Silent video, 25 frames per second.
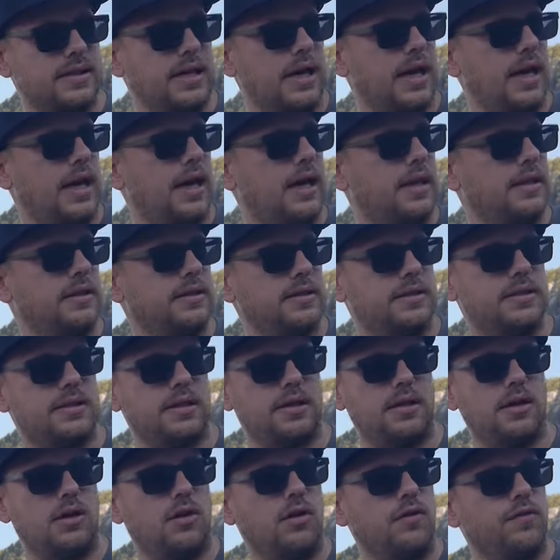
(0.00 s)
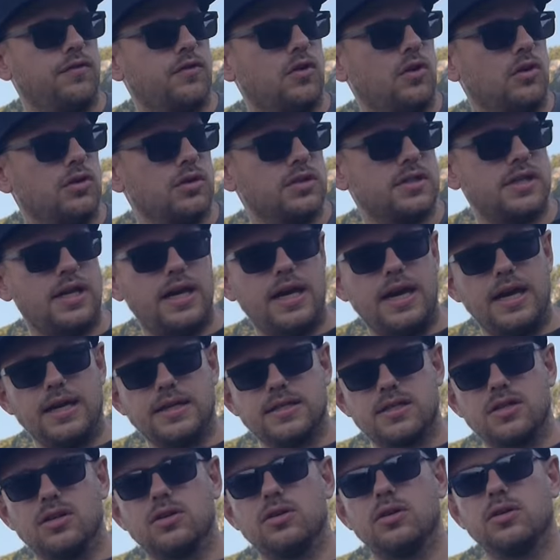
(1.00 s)
And of course, a
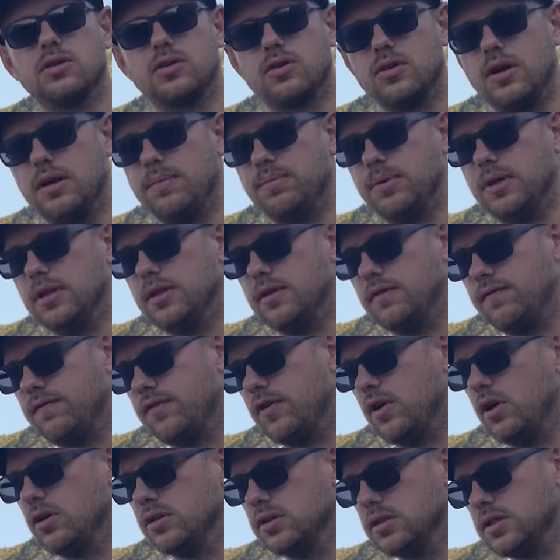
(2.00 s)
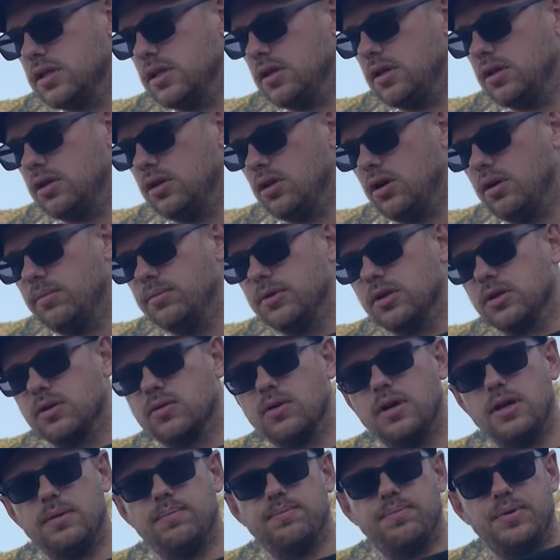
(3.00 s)
hexagon grip in the front, a normal
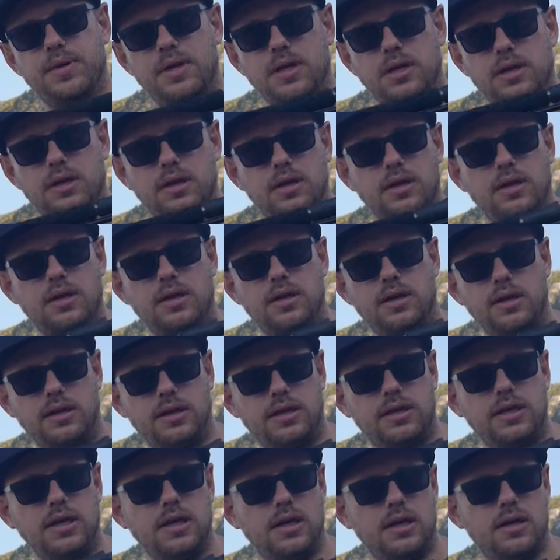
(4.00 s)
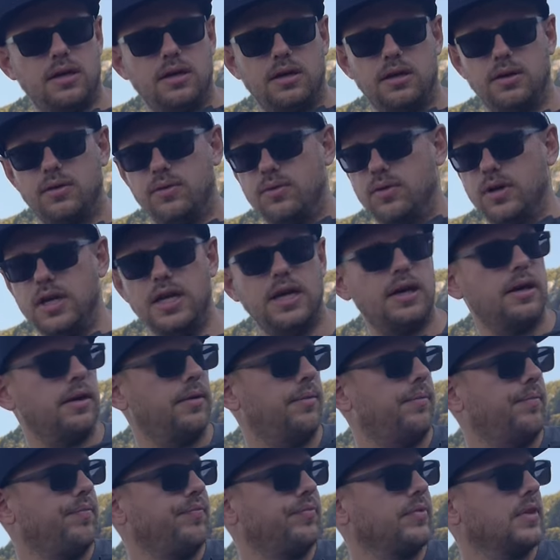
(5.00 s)
grip here rear.
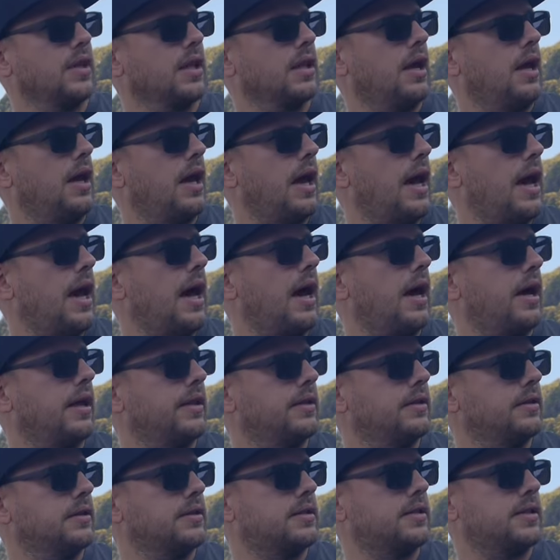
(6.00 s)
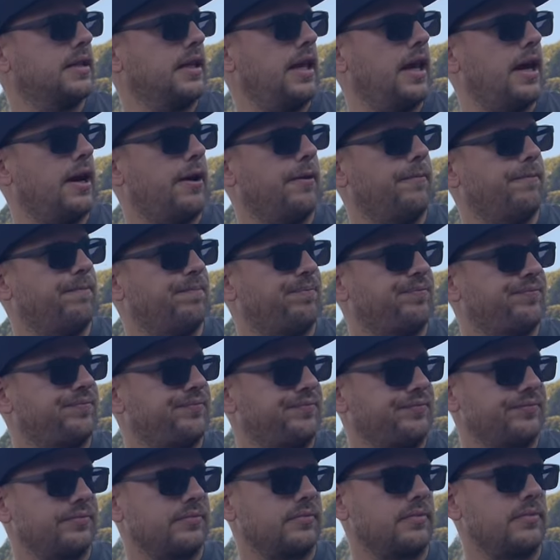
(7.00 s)
And yeah,
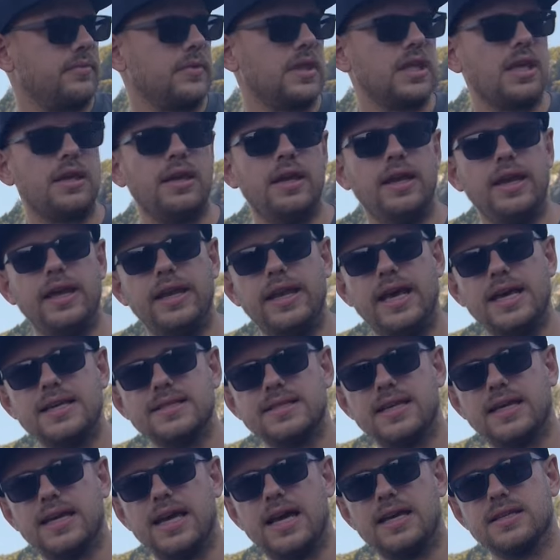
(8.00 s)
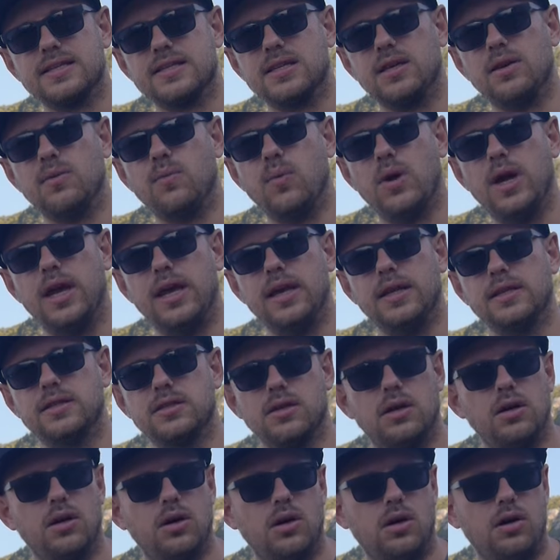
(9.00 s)
it has a casting weight
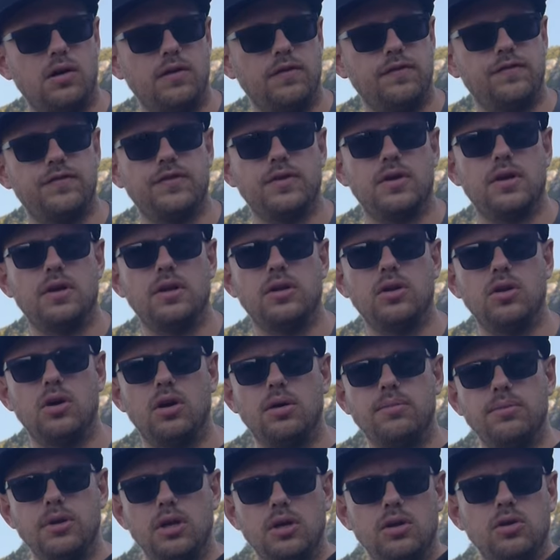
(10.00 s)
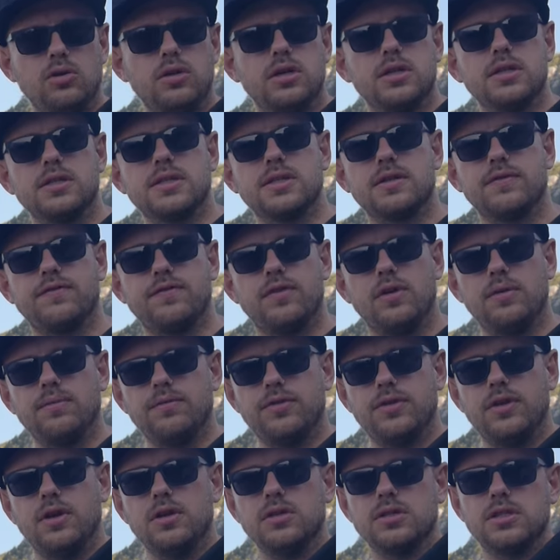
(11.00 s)
of normal lures from
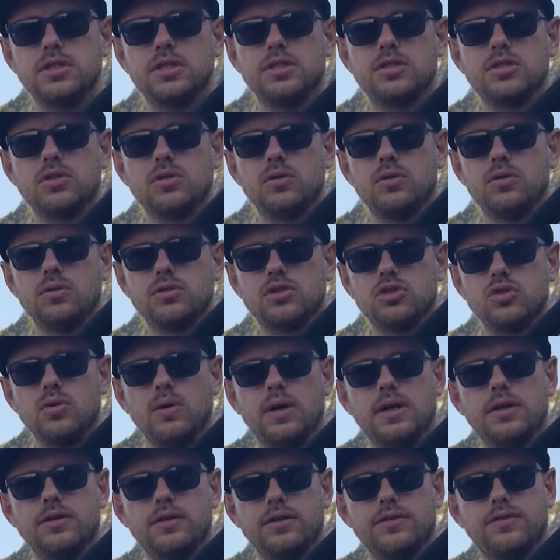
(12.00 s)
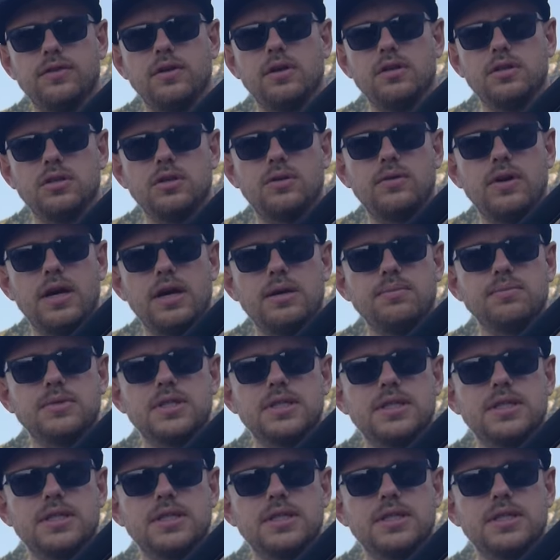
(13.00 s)
30 to 230 grams.